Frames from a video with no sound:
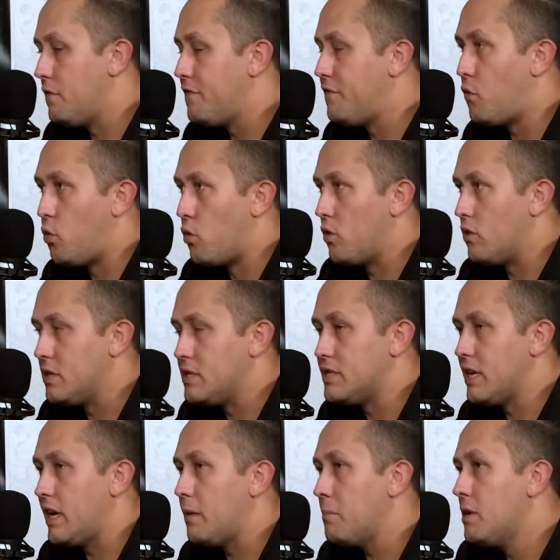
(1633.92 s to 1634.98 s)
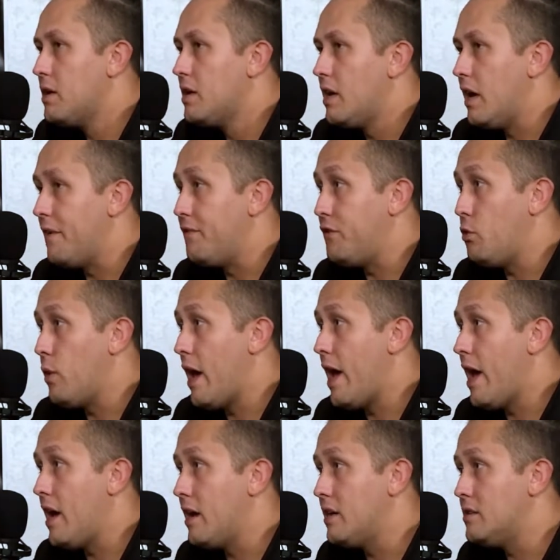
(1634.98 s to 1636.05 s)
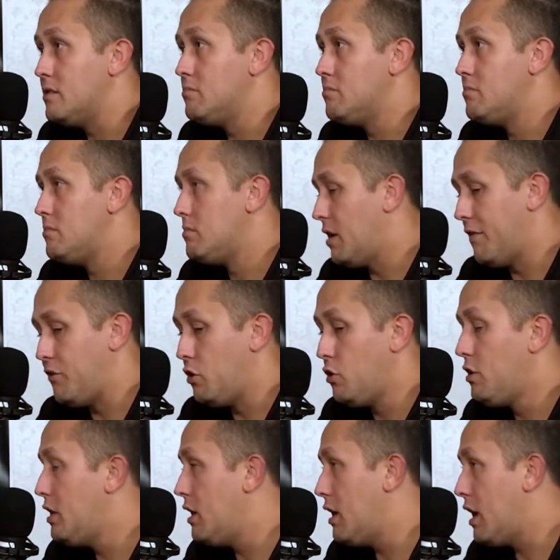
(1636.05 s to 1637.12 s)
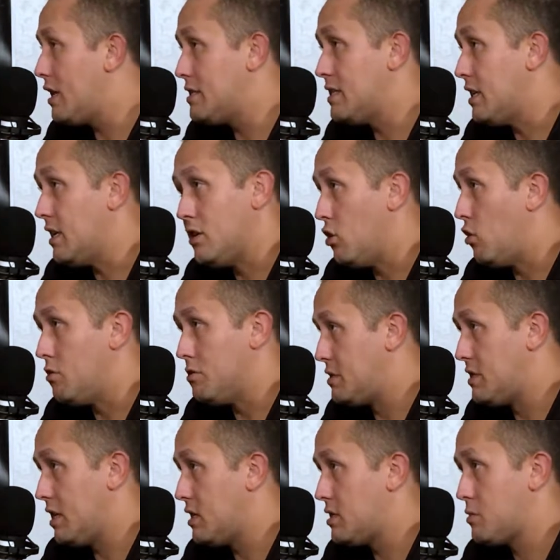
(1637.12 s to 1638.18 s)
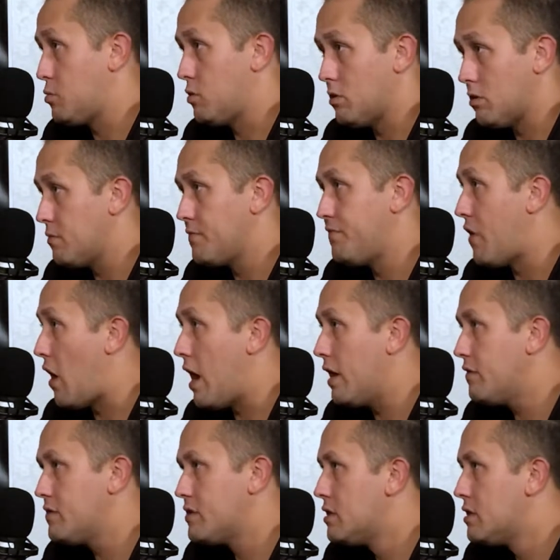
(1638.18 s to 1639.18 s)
4 are the same. If you Yahtzeed and all 6 were 5s,